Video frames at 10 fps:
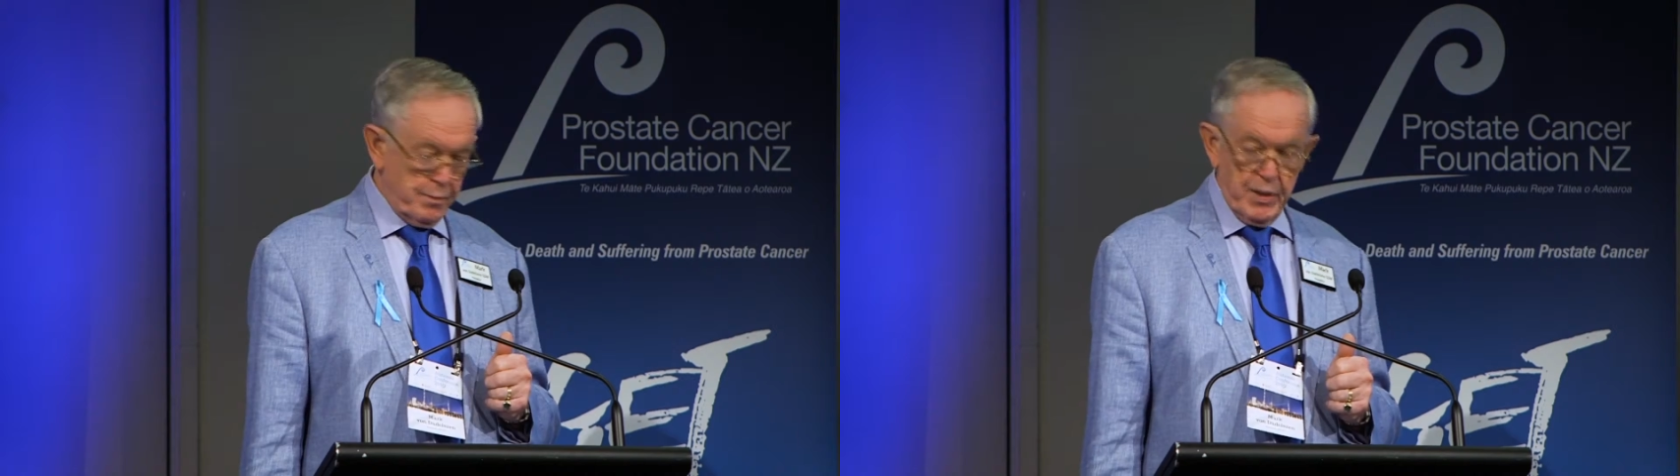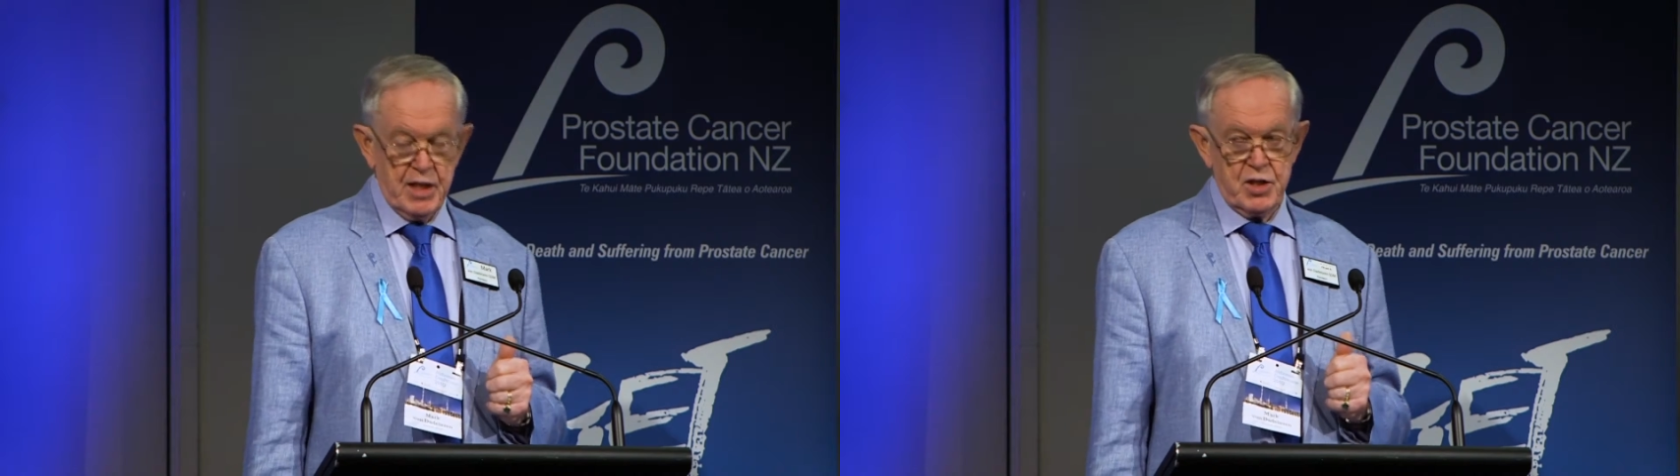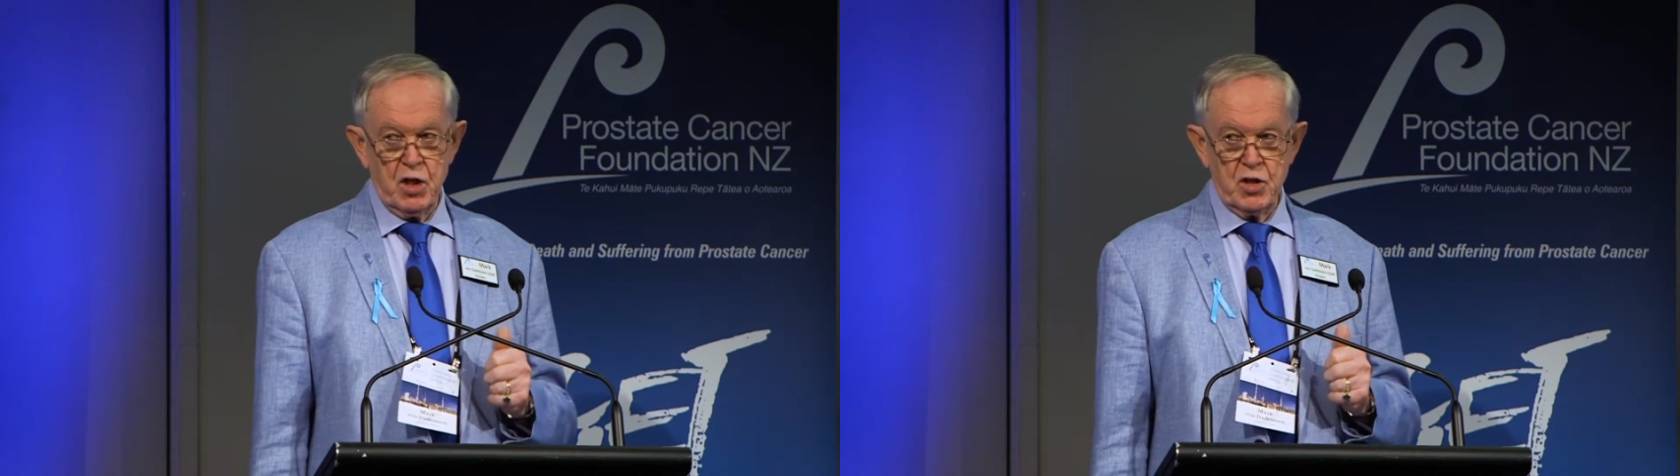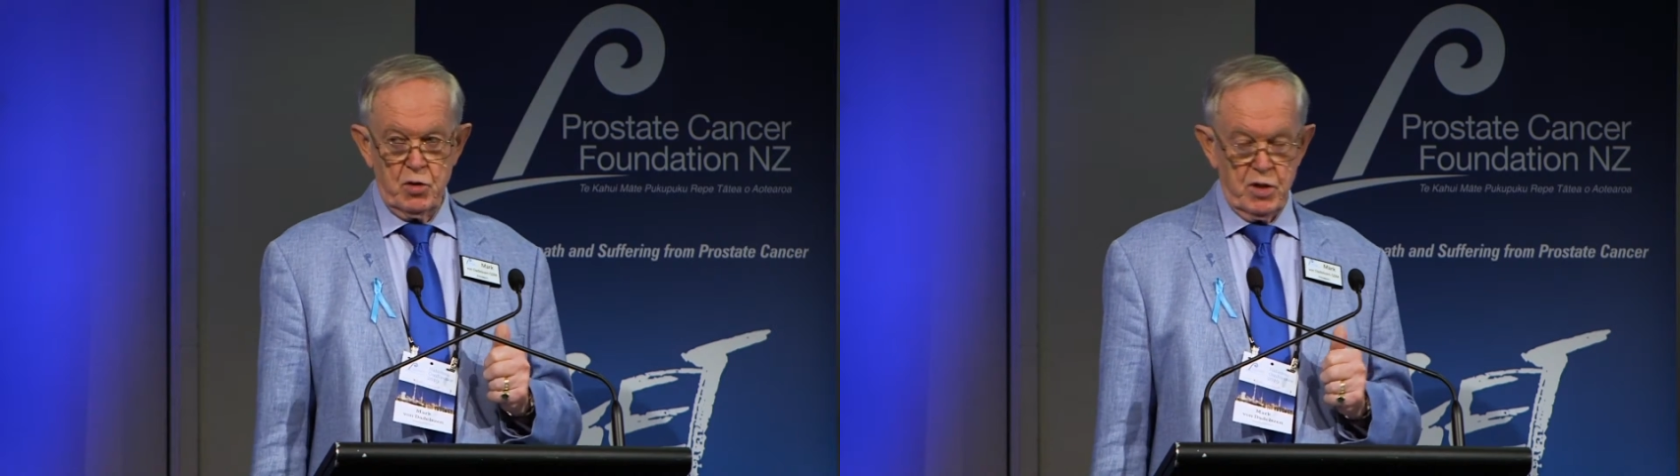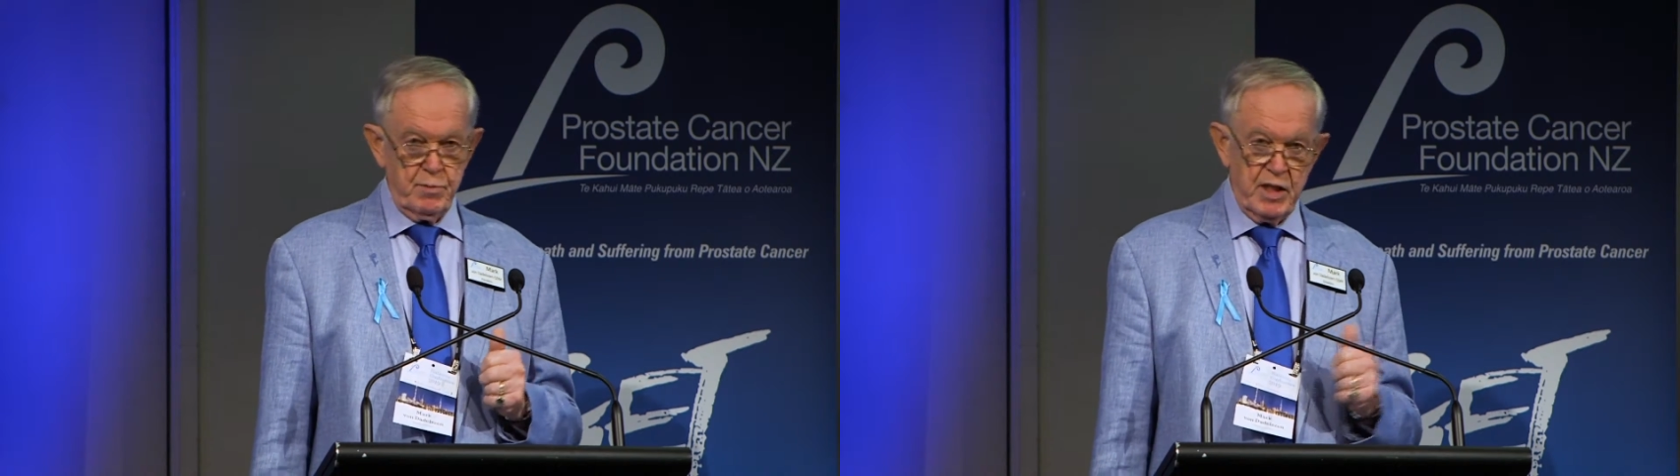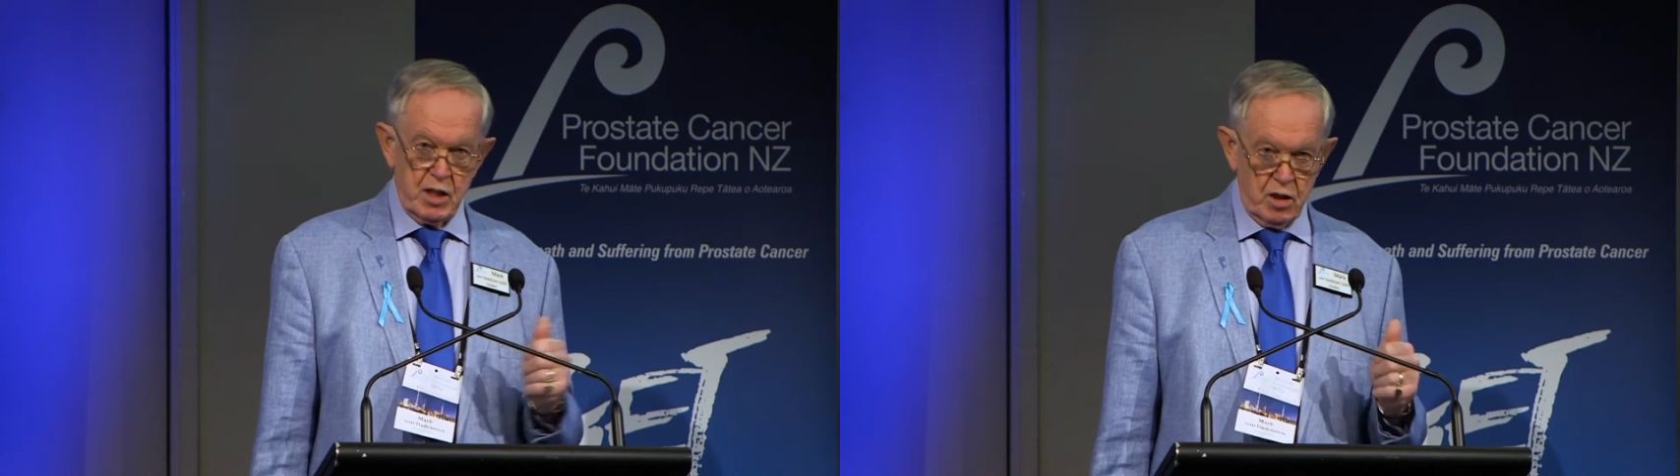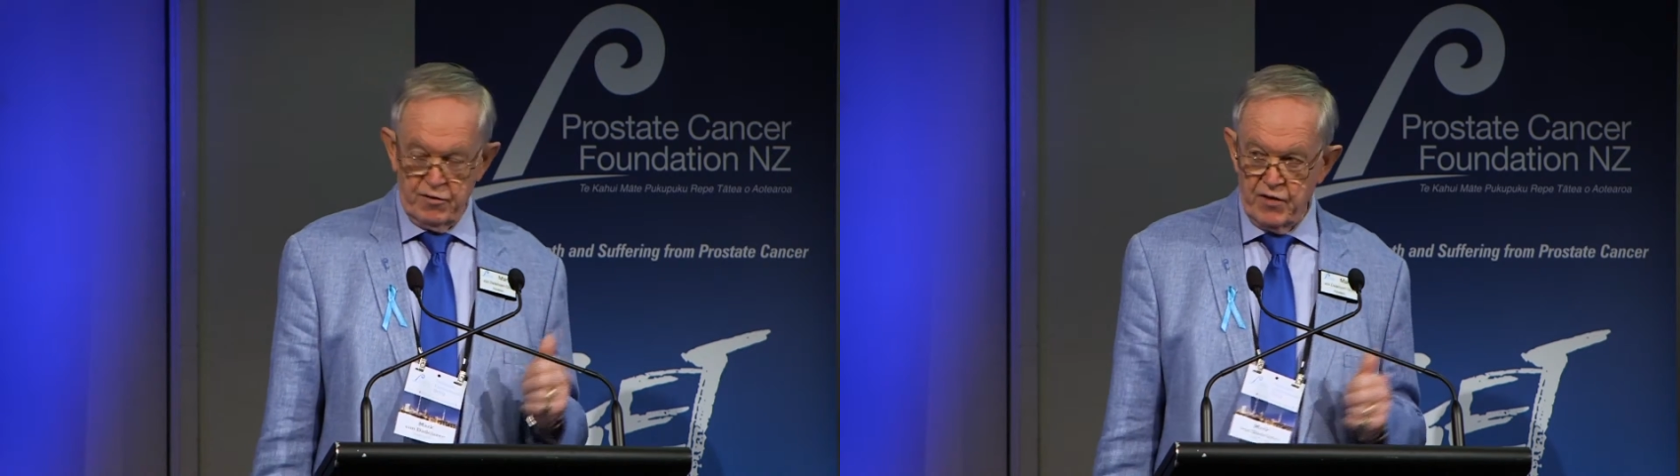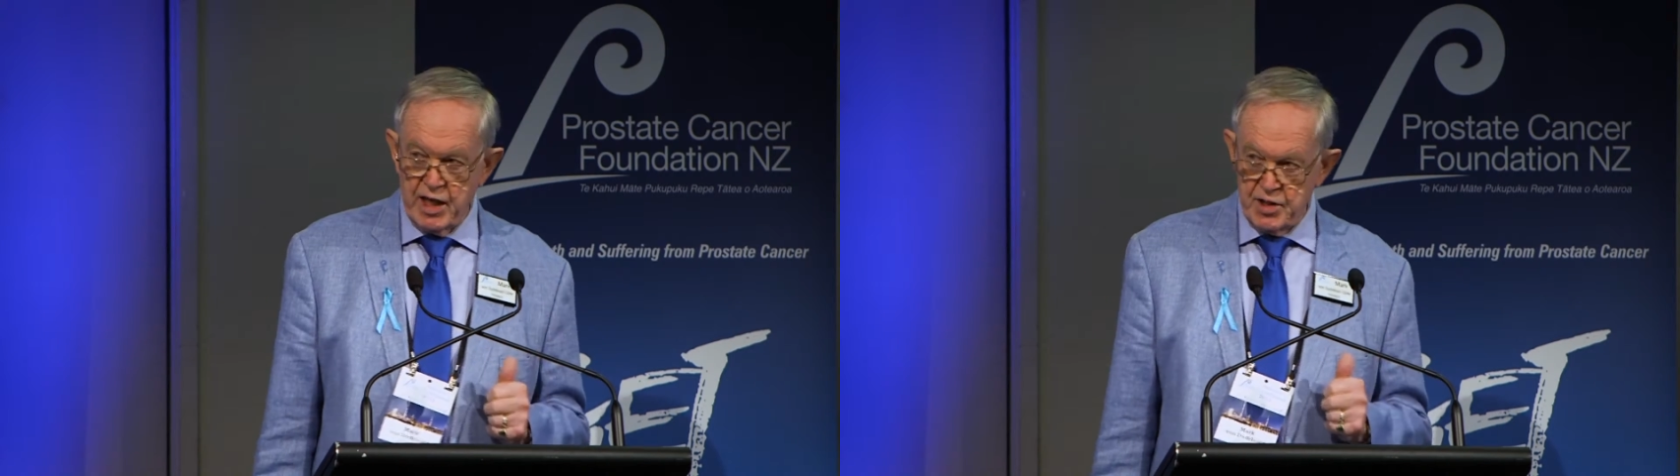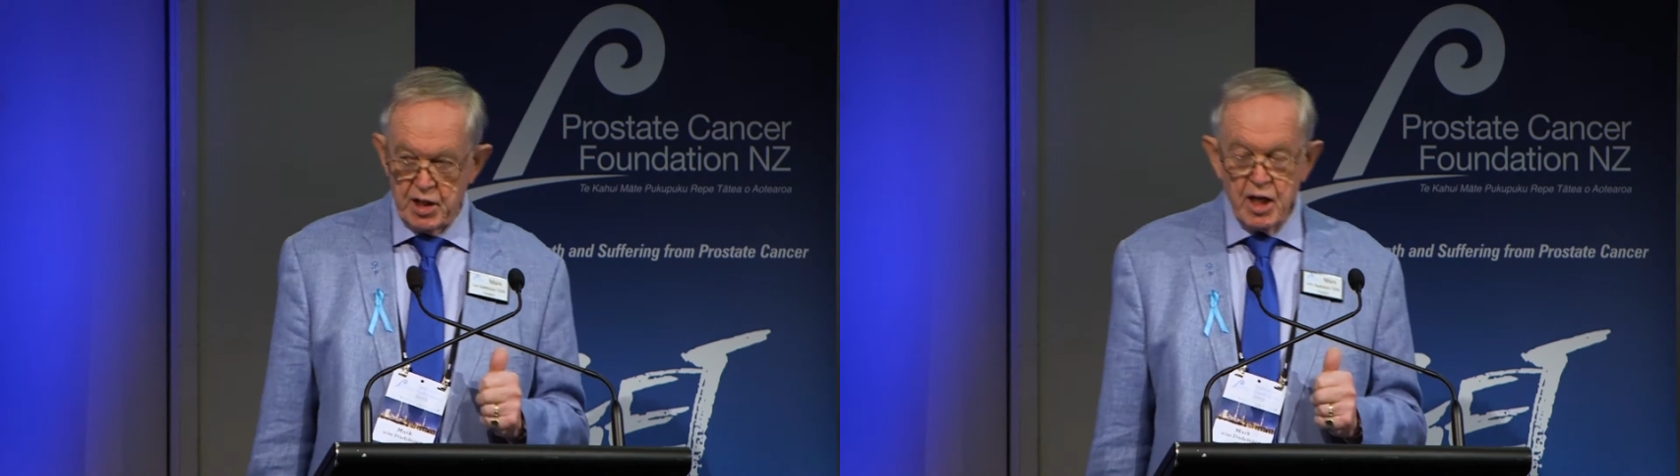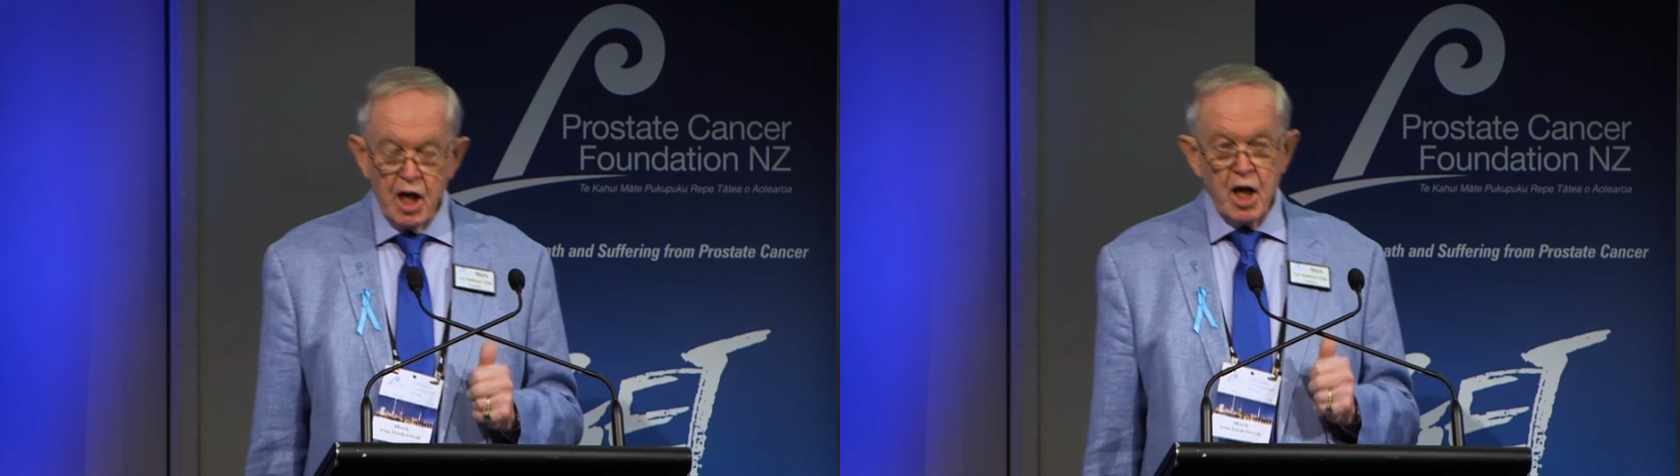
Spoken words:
to pass on to his medical advisor